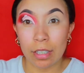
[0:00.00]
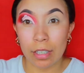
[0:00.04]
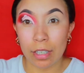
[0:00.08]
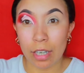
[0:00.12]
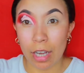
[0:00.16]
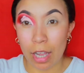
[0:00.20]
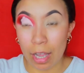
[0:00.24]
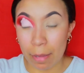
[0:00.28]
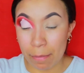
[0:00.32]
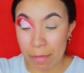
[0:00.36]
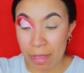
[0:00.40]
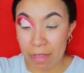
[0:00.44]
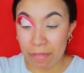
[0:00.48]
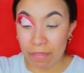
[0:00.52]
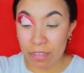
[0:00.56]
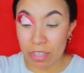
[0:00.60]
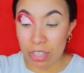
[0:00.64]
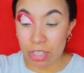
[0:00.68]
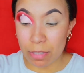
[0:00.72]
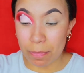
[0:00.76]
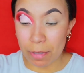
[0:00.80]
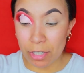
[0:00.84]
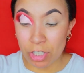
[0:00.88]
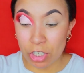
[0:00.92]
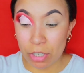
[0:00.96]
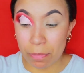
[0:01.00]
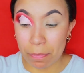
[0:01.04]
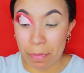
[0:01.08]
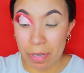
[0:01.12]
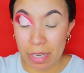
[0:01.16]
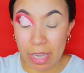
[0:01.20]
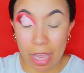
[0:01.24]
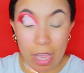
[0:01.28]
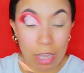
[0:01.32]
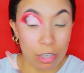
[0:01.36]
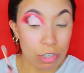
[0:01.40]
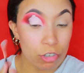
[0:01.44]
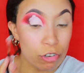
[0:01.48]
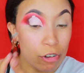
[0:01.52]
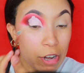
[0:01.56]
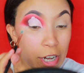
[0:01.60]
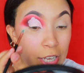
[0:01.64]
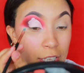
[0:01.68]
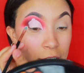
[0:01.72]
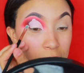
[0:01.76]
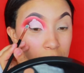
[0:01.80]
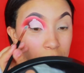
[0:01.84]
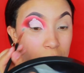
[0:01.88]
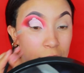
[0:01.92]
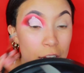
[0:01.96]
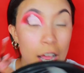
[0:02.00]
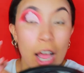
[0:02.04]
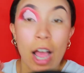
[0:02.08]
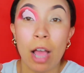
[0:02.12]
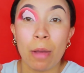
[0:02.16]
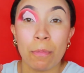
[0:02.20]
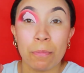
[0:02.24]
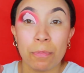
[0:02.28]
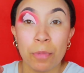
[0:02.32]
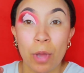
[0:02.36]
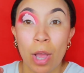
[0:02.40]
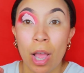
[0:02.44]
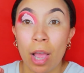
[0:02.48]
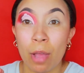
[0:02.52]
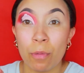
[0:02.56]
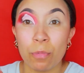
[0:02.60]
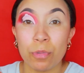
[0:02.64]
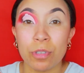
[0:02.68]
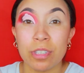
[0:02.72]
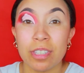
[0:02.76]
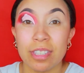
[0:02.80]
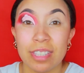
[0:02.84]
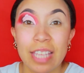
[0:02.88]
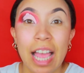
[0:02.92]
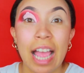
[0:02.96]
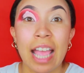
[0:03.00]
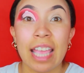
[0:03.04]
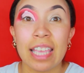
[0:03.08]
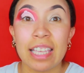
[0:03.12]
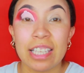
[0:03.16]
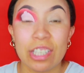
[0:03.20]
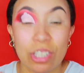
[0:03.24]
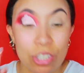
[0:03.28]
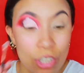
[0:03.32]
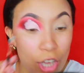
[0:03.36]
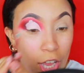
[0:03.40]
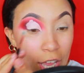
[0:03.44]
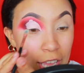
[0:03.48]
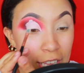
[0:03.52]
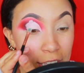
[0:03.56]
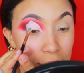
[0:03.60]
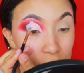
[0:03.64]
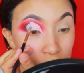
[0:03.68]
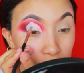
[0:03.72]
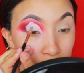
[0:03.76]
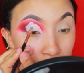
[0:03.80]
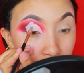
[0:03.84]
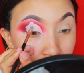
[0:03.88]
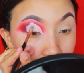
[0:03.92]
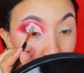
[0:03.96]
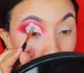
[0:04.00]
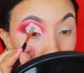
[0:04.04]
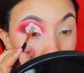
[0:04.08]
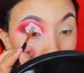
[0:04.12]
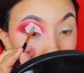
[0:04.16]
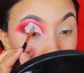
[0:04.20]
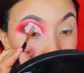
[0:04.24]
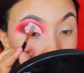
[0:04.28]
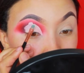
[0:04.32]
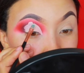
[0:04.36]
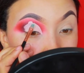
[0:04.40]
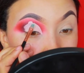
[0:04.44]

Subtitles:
Like, I'm even smudging my cut crease. Like, I was that excited over it.